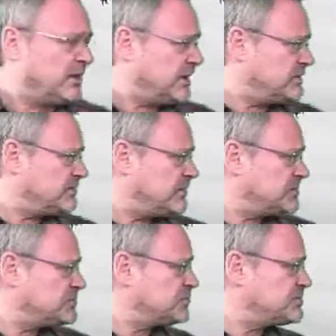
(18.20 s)
In the
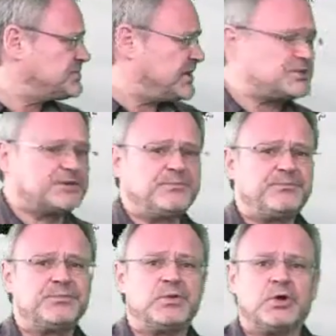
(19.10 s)
virtual session,
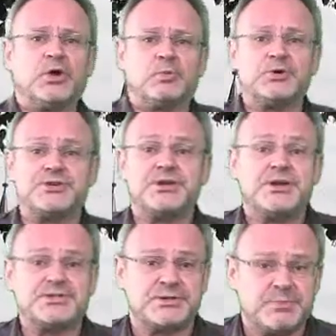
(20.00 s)
which
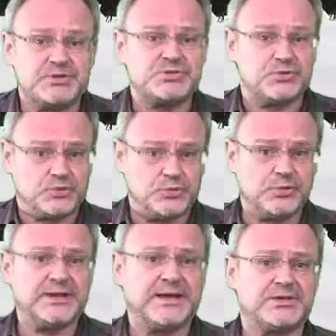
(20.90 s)
exhibits two
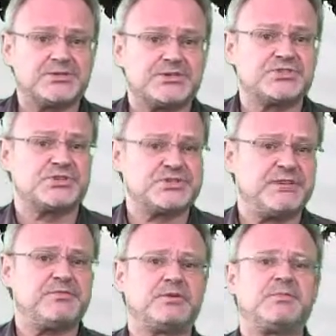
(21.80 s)
e-lectures and
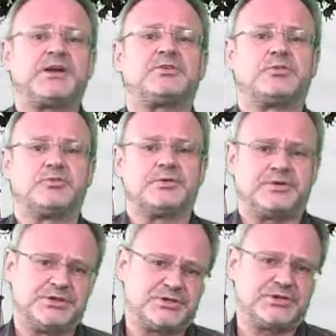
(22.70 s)
several
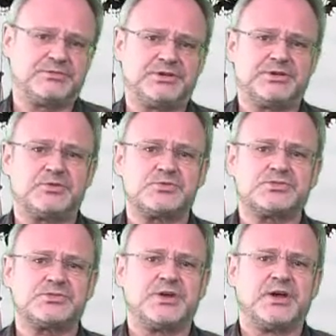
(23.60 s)
micro-teaching
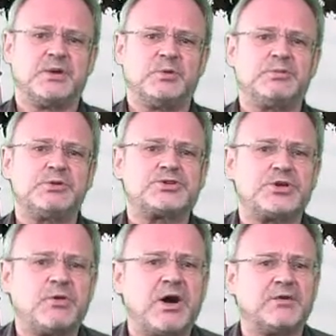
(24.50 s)
videos. We will
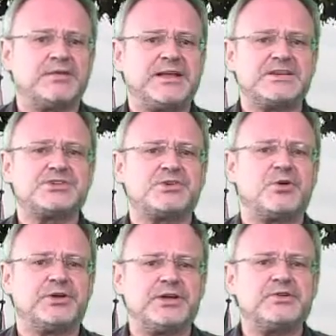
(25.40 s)
show how the
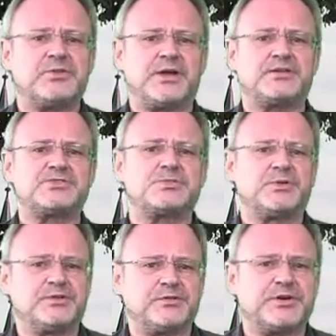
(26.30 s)
lexicon interacts
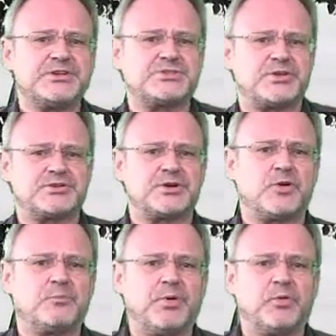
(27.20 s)
with the phrase structure
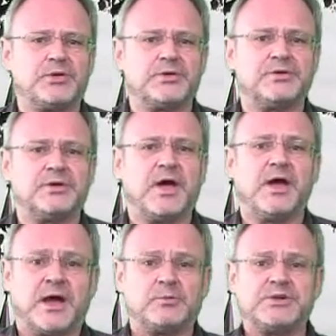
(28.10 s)
component
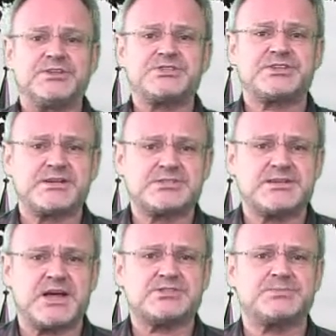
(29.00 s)
and we will discuss
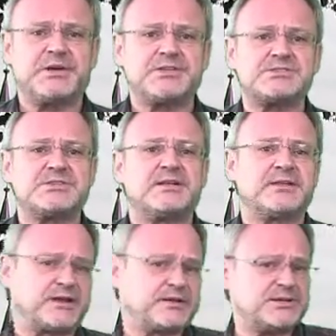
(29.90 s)
the aspects
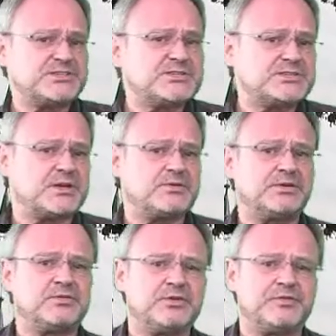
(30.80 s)
that are necessary
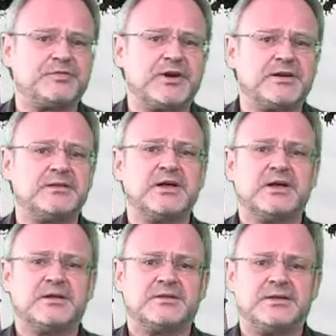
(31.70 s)
to define
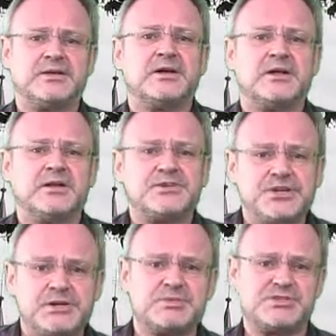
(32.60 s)
the
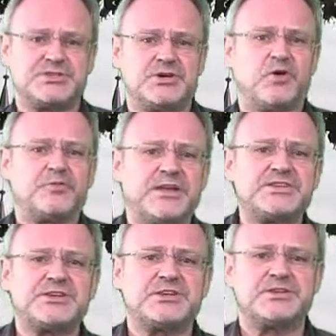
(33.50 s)
legitimacy of
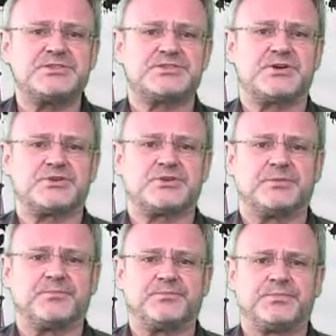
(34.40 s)
lexical
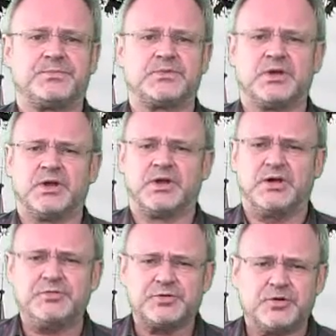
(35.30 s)
insertion.
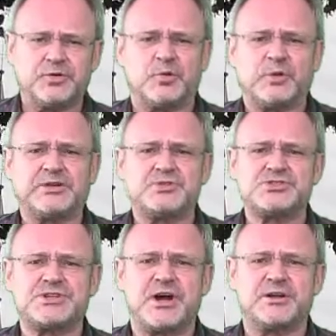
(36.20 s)
If you don't know where to
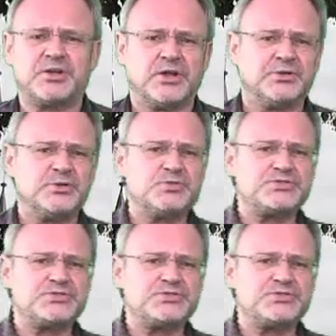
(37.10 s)
start, use